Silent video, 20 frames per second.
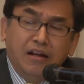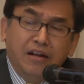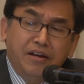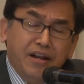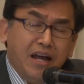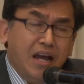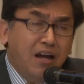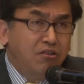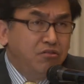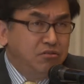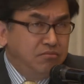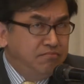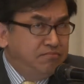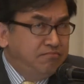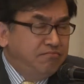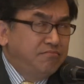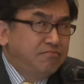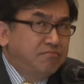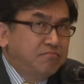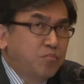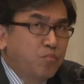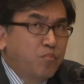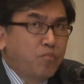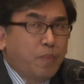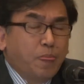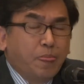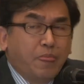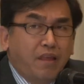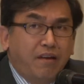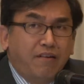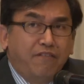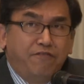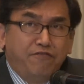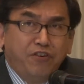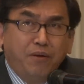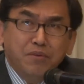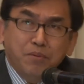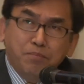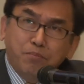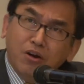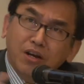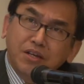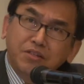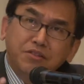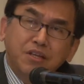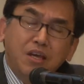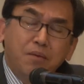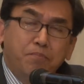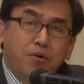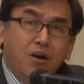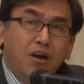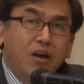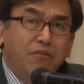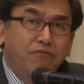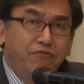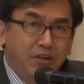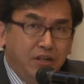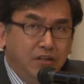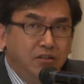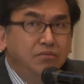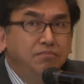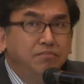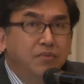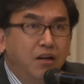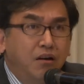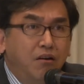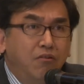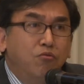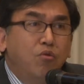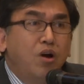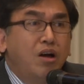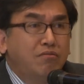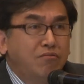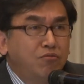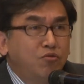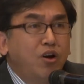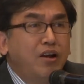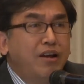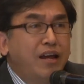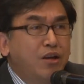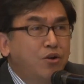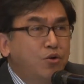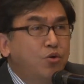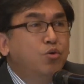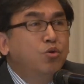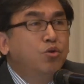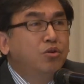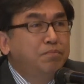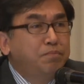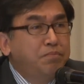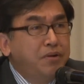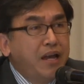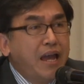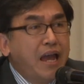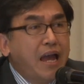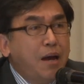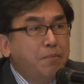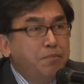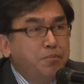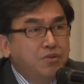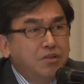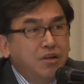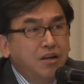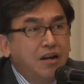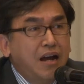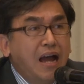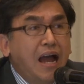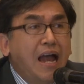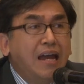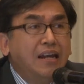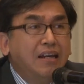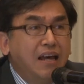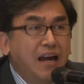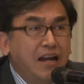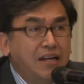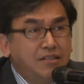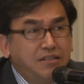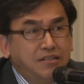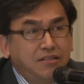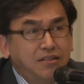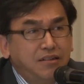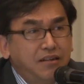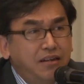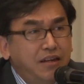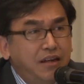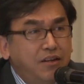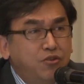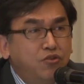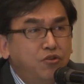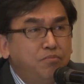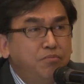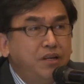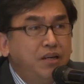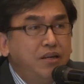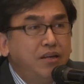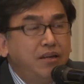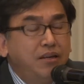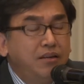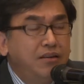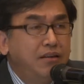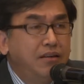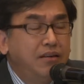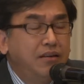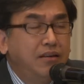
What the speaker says: Now, from the policy point of view, what I could perhaps highlight could be